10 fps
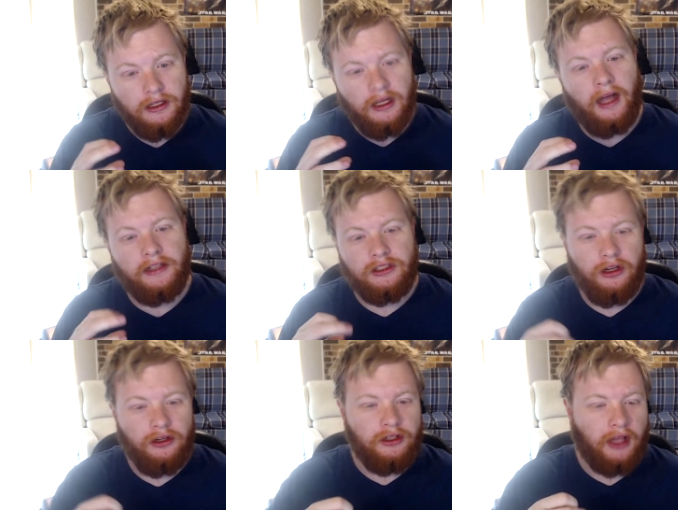And
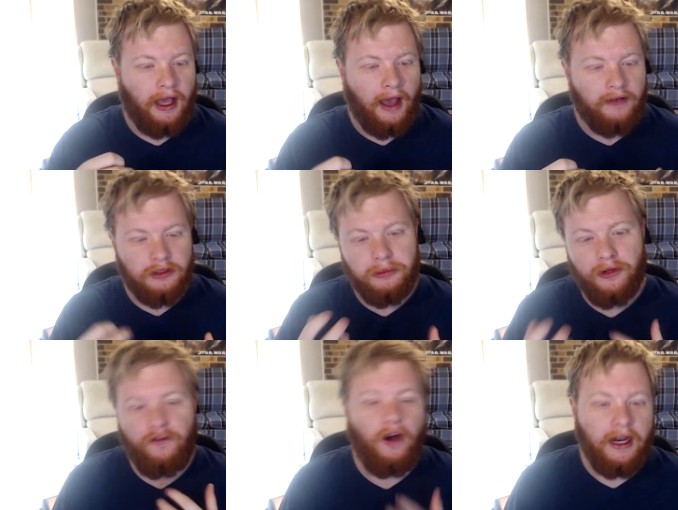so they have some
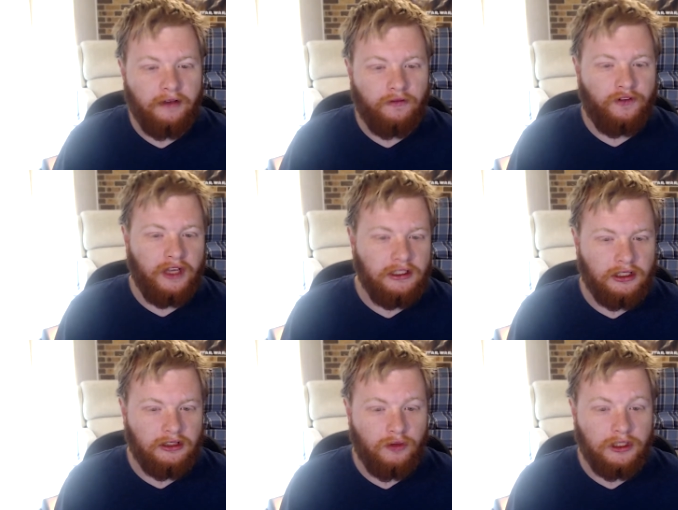defining
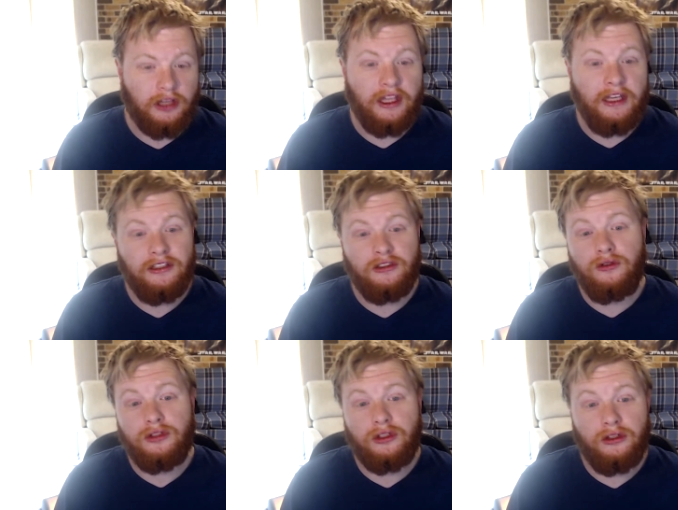features, which I think is
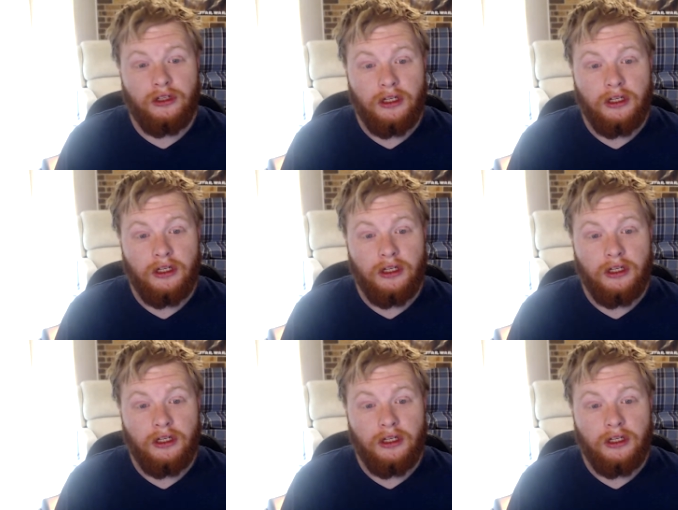also